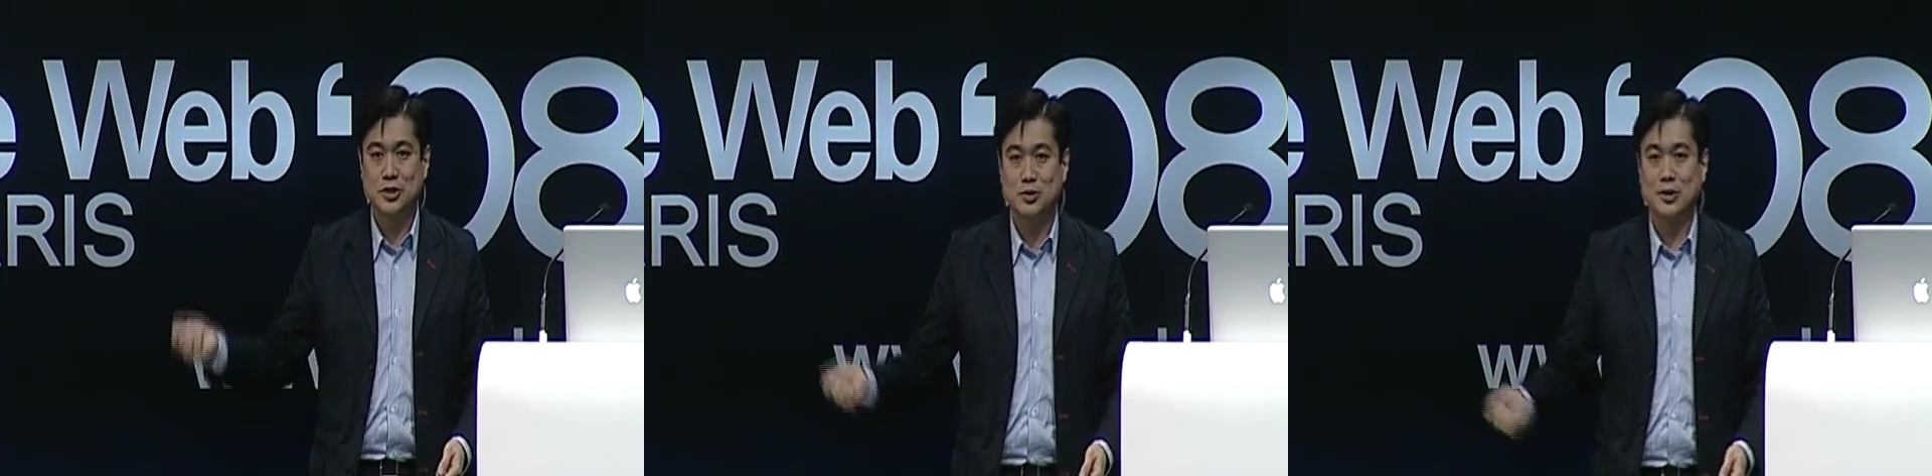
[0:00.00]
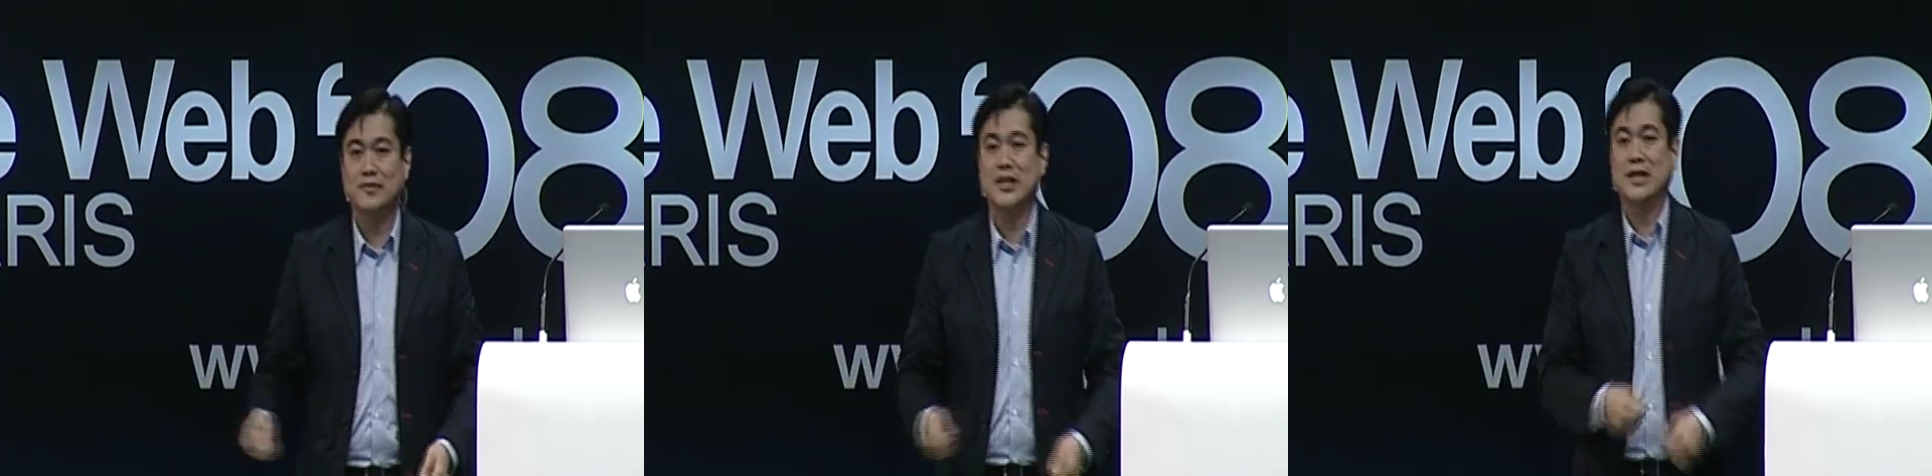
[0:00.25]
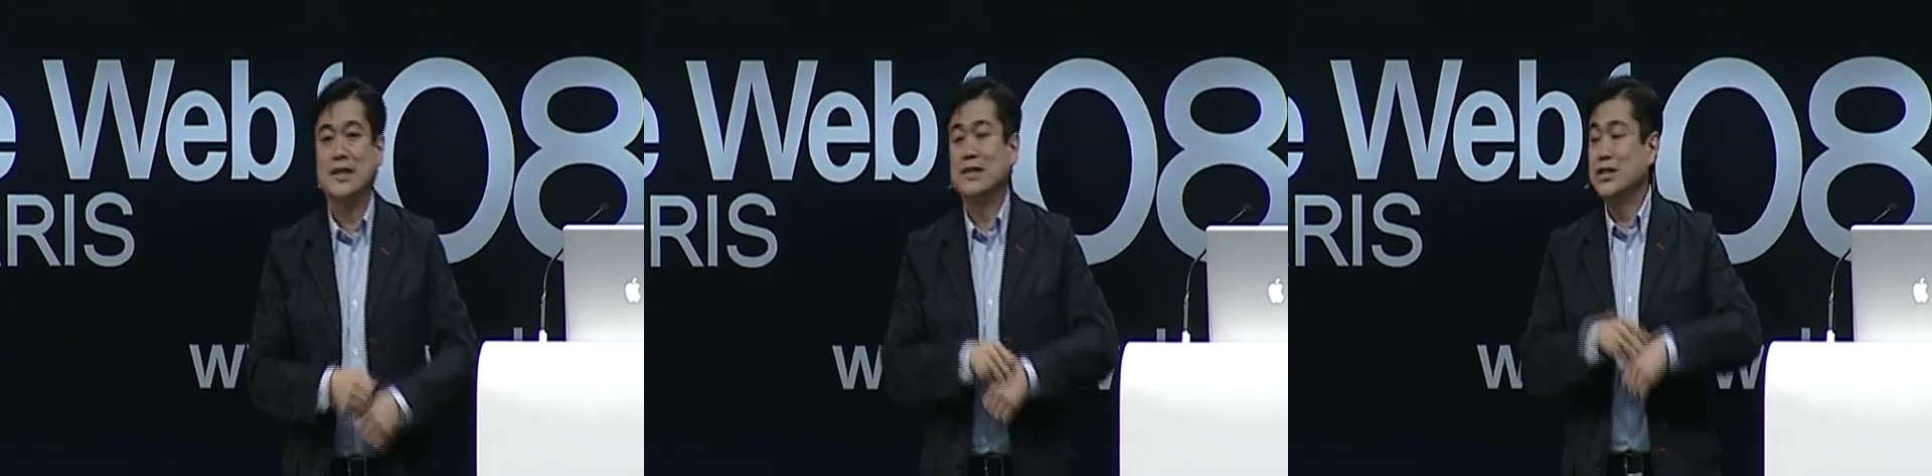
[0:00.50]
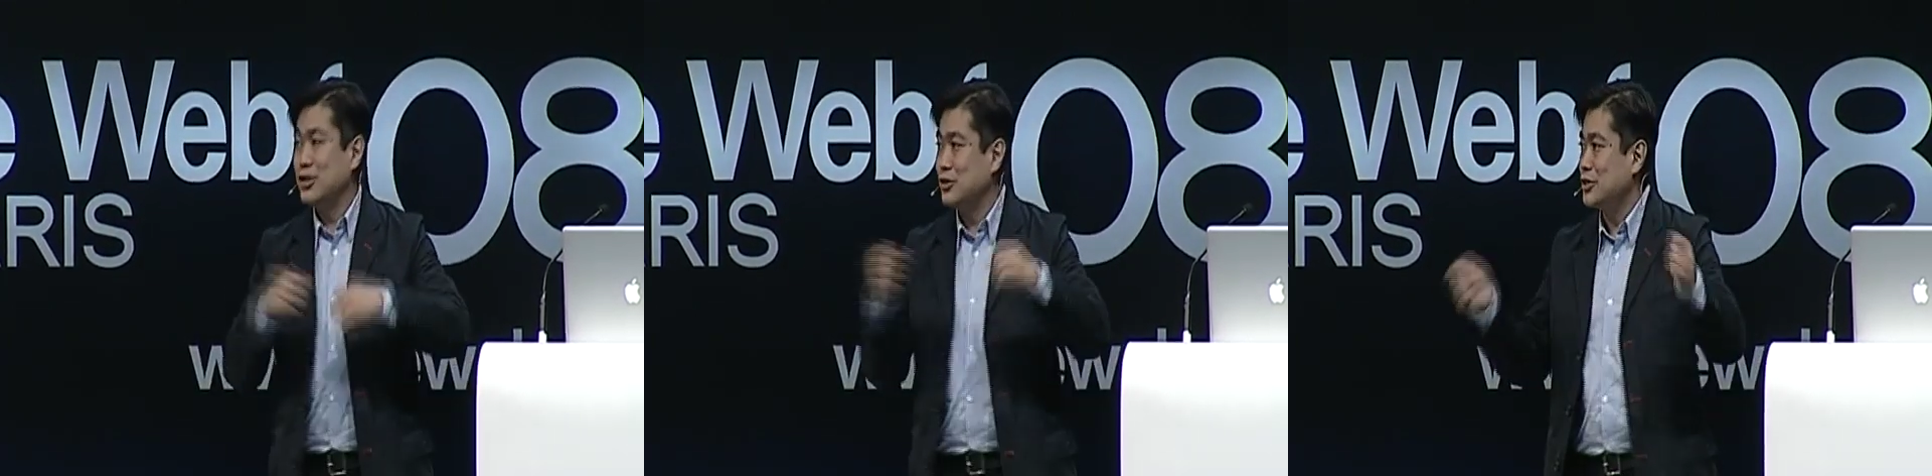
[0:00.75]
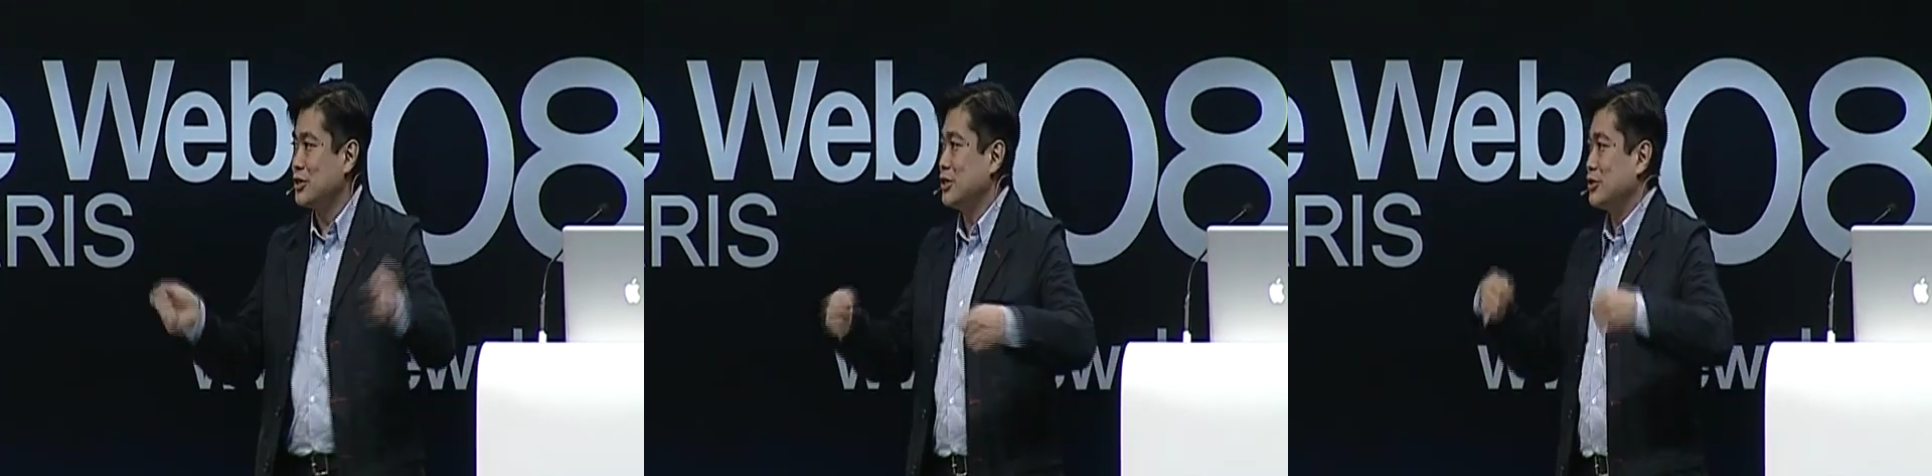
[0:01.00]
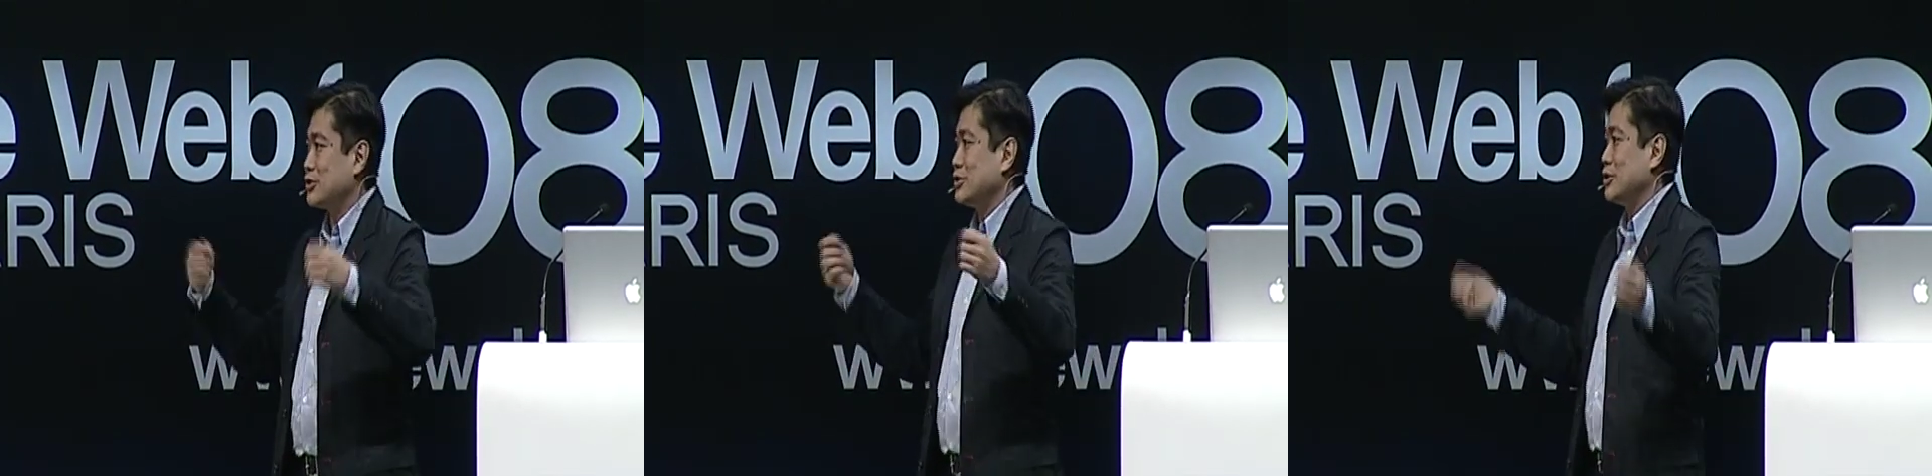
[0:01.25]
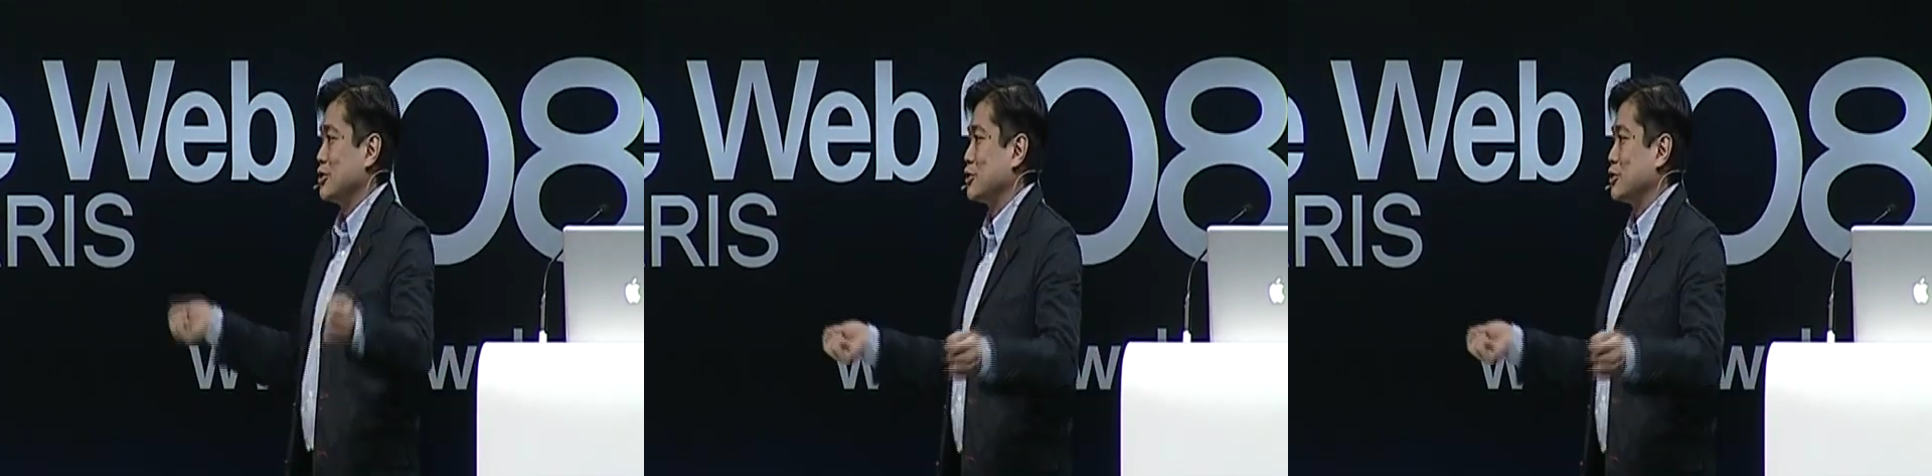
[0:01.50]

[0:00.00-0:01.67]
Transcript: It would have taken years and years and years.